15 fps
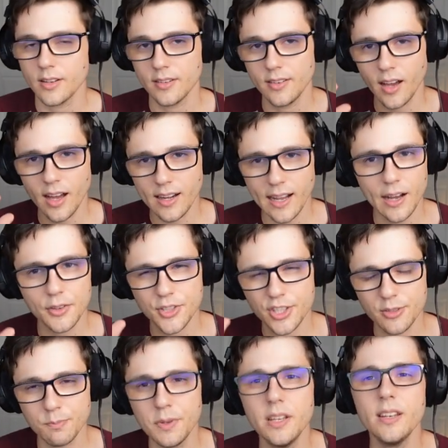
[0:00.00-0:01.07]
not
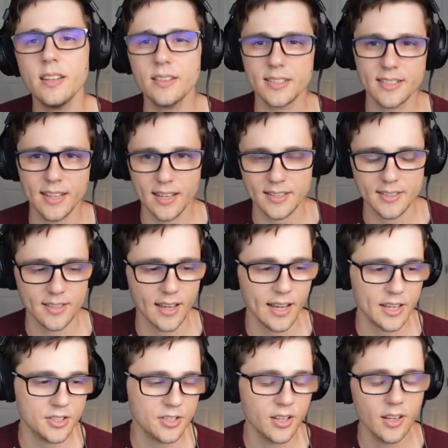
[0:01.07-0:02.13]
outspeeding the
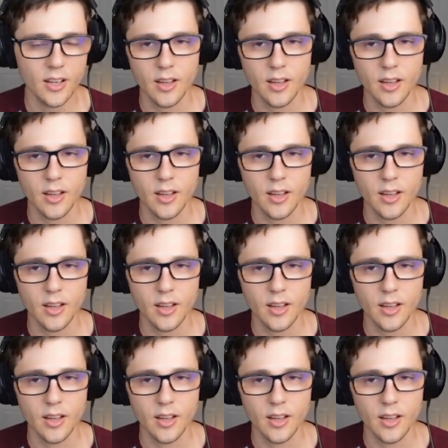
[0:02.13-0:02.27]
Sandslash.